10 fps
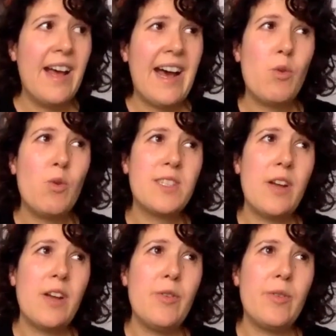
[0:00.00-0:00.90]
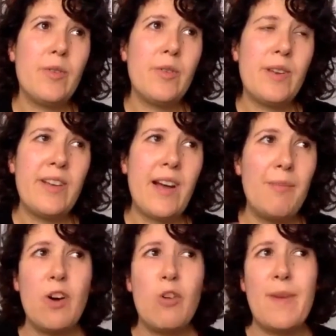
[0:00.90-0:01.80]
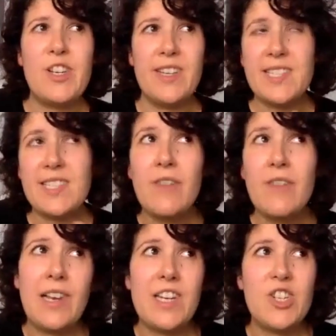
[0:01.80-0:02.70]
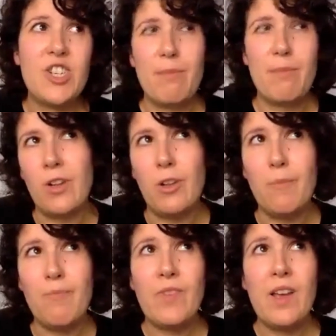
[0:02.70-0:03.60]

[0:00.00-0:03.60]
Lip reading: And also Noel mentioned this servant leadership model.